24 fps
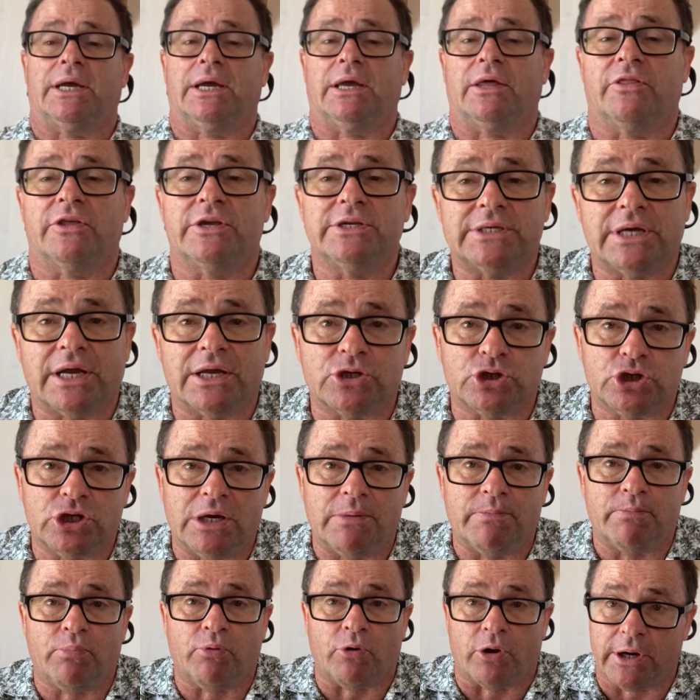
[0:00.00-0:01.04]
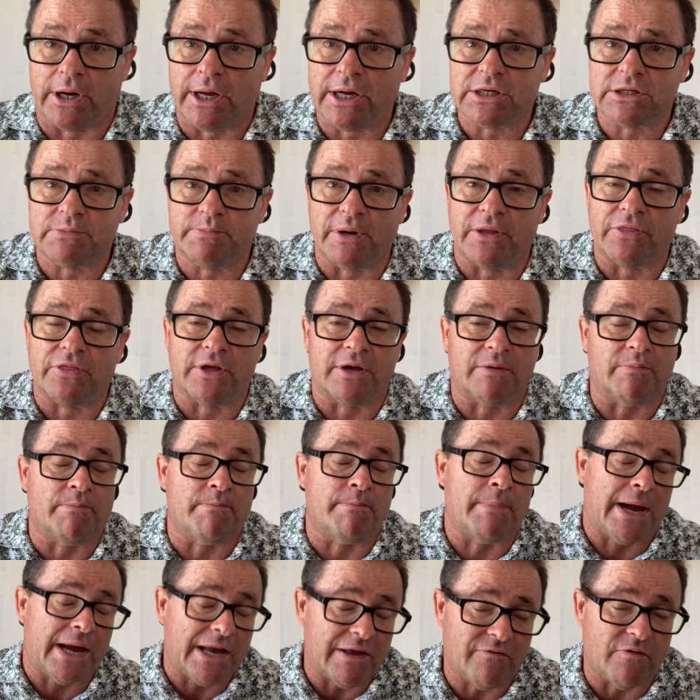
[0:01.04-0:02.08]
these aren't cheap products, but they're
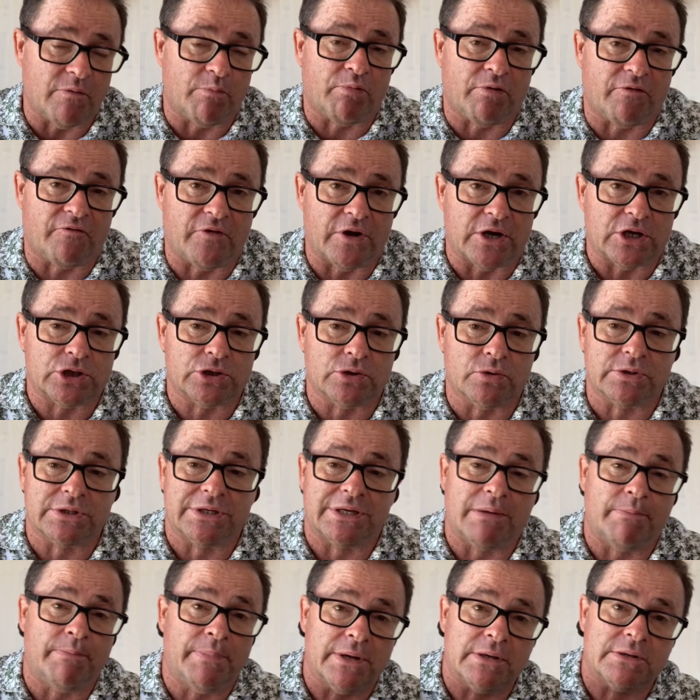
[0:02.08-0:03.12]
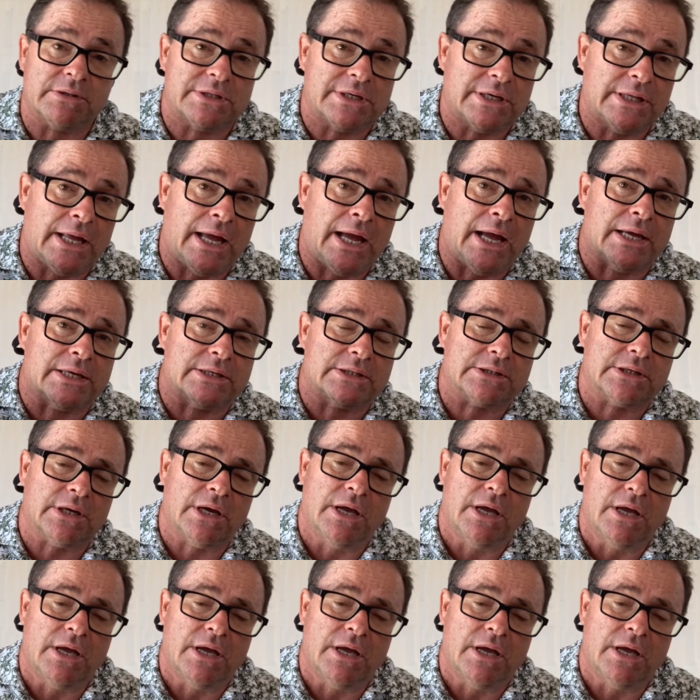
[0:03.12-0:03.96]
made for professionals and they're built to last.